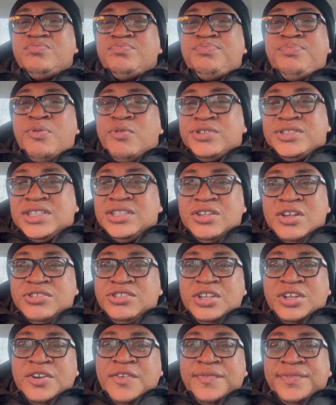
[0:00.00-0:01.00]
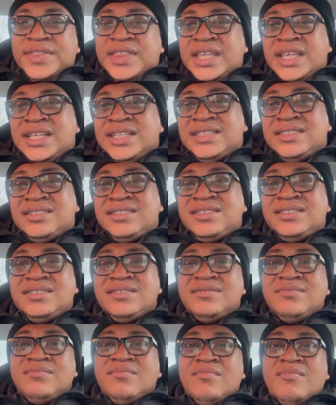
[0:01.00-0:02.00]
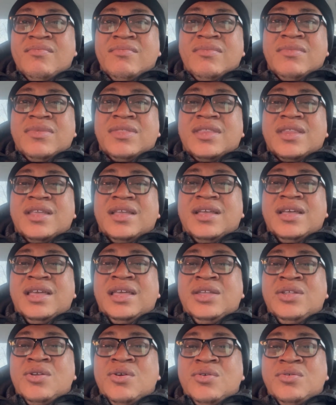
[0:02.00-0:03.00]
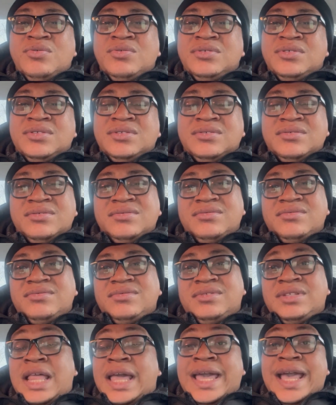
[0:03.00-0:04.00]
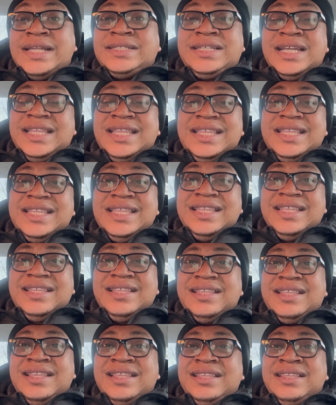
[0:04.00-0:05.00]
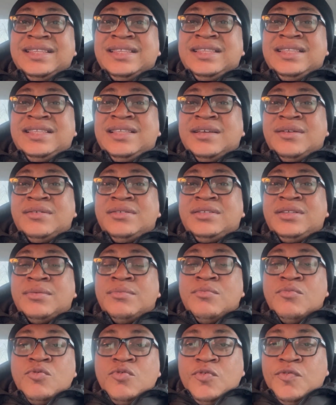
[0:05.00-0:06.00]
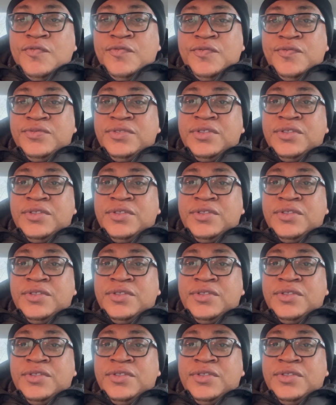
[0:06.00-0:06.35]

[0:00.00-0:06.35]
posting all sort of things. You know, like I said, the move,